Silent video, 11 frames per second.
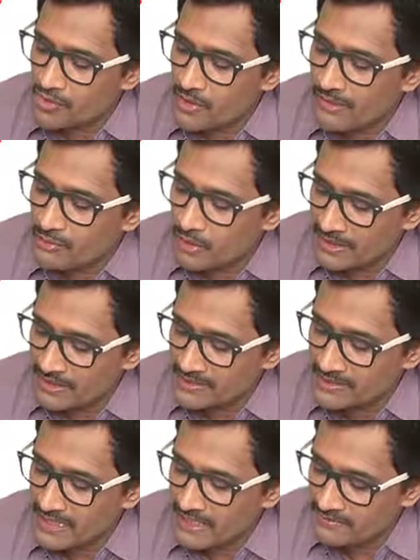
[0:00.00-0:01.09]
you have to
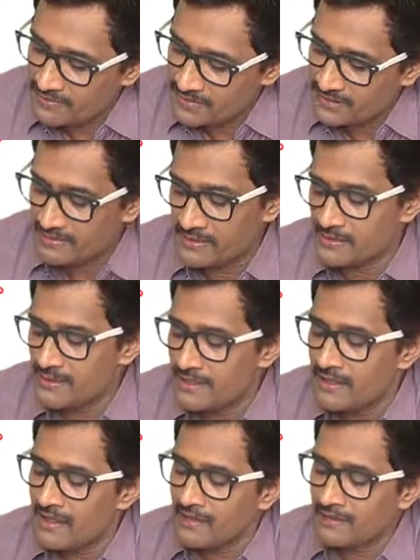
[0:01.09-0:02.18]
understand within this
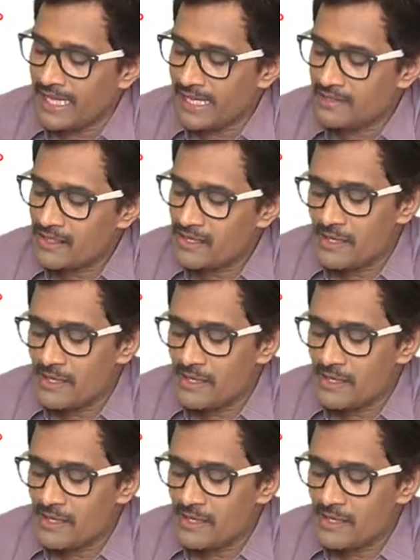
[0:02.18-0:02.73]
that